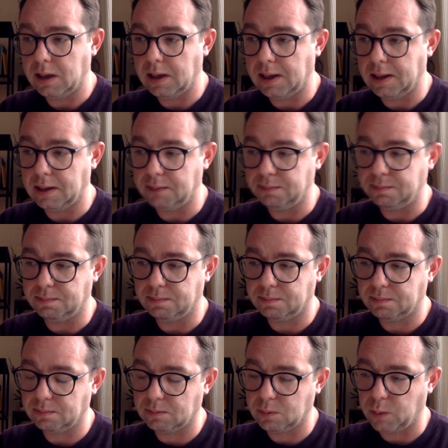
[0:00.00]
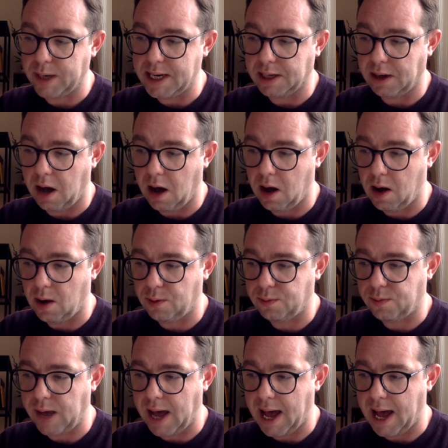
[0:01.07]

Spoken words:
week and a half,